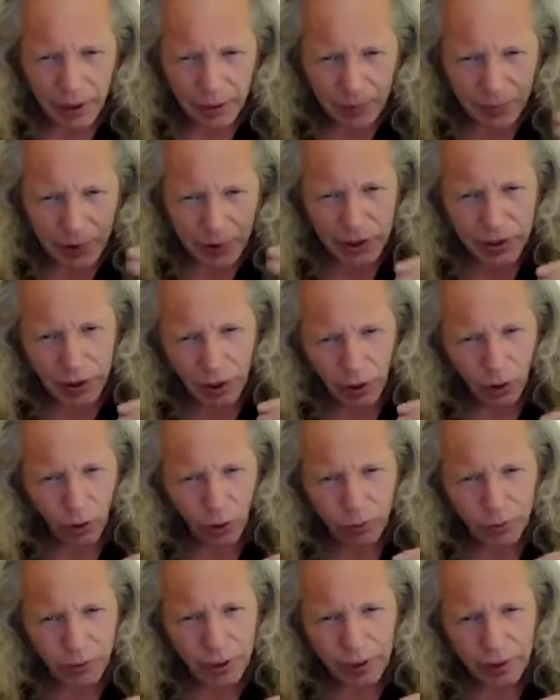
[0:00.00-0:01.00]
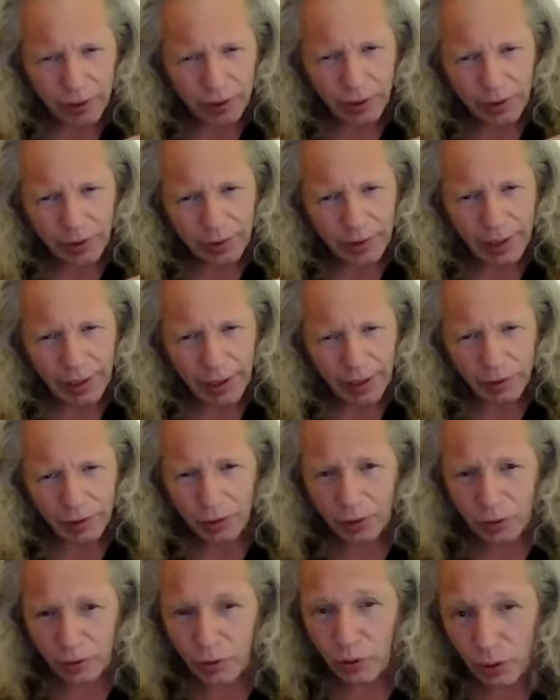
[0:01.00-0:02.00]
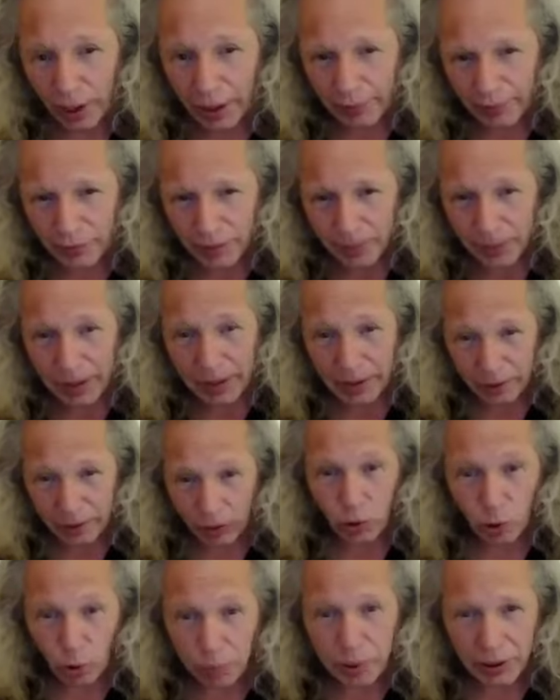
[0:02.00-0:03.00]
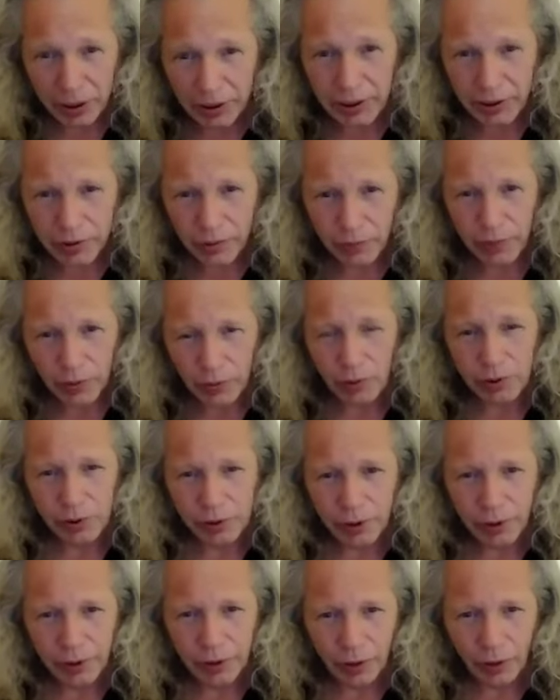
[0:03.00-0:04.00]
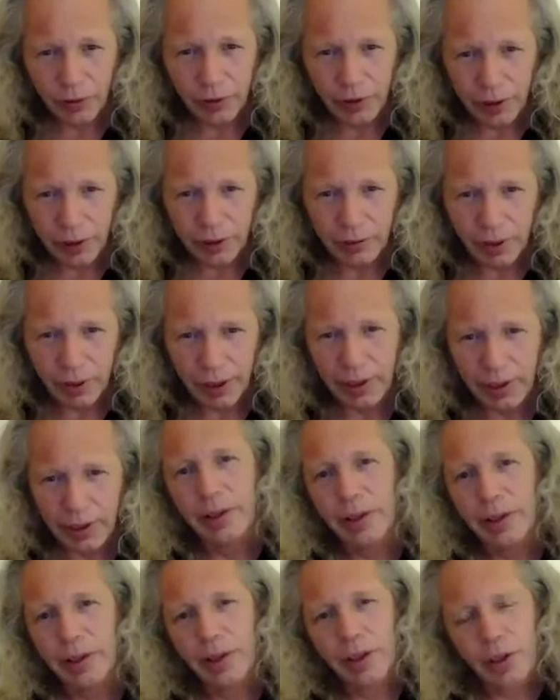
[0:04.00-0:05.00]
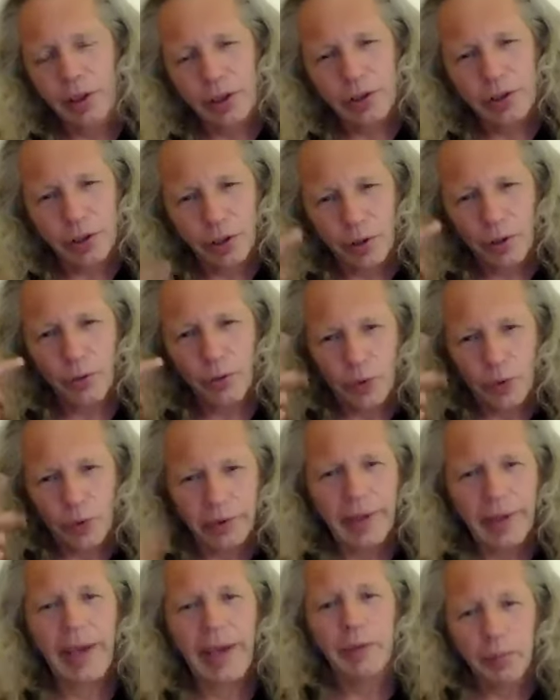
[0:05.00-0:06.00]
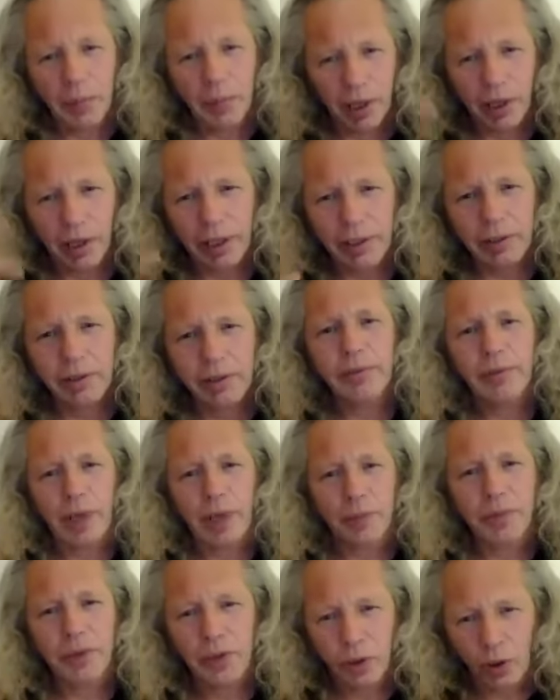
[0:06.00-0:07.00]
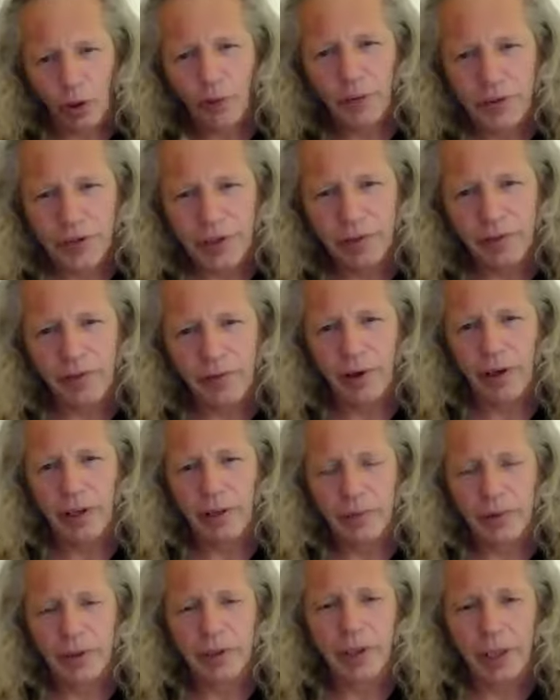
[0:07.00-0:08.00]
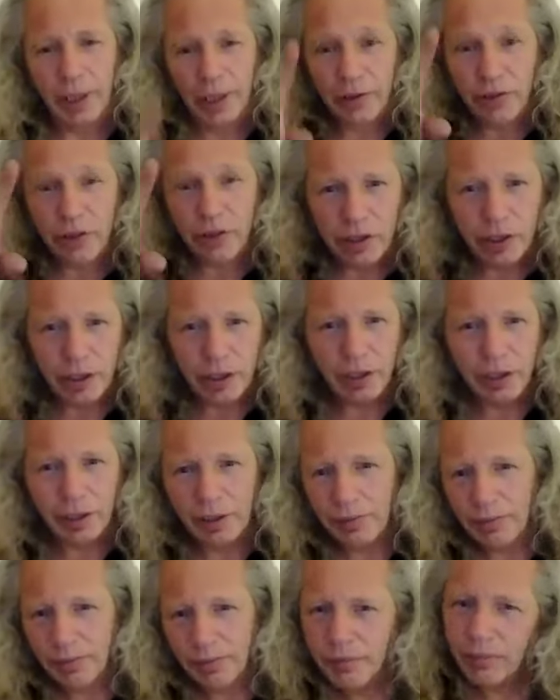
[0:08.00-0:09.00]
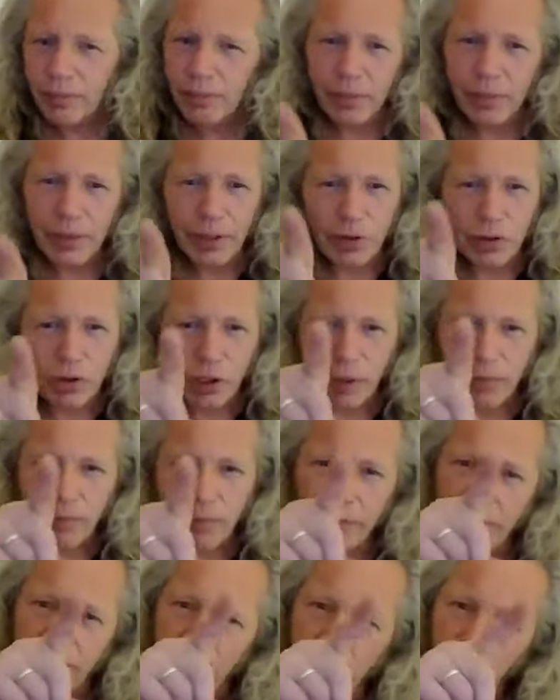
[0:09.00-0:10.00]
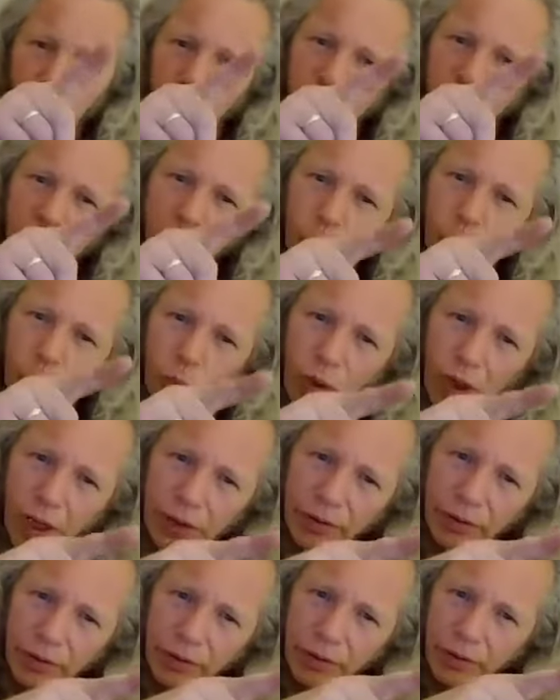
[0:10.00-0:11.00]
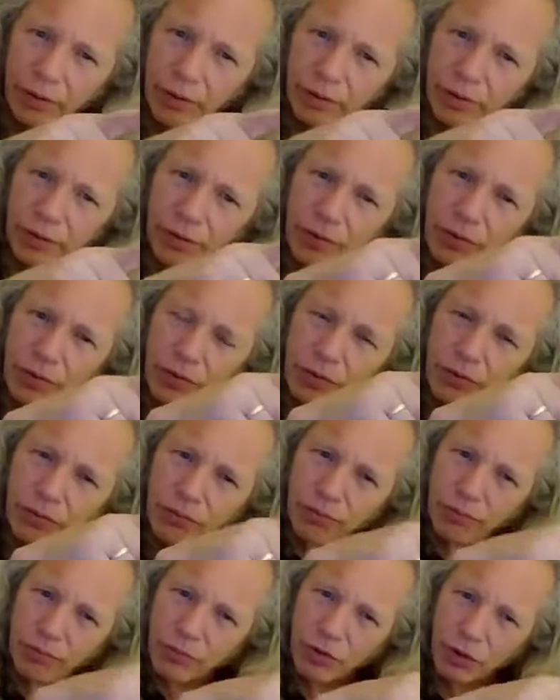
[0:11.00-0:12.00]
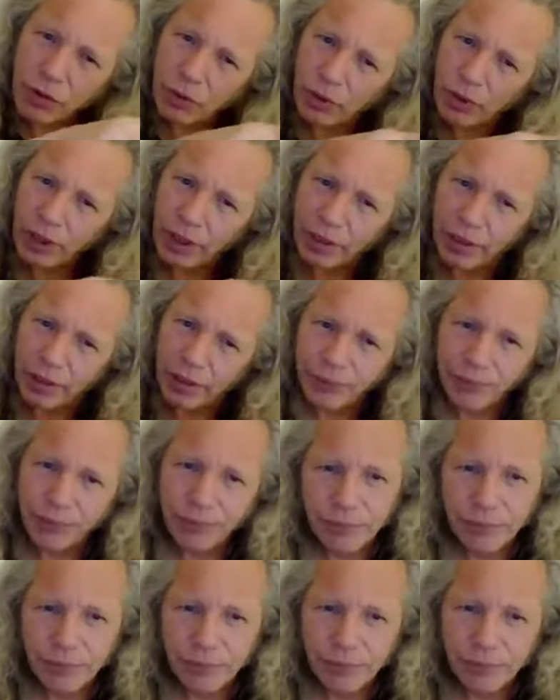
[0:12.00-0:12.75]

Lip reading: But it told me that you have to make your peace with what's going on here, Ray. So with that in mind, I'm in the office environment, and I see it jump from one to another.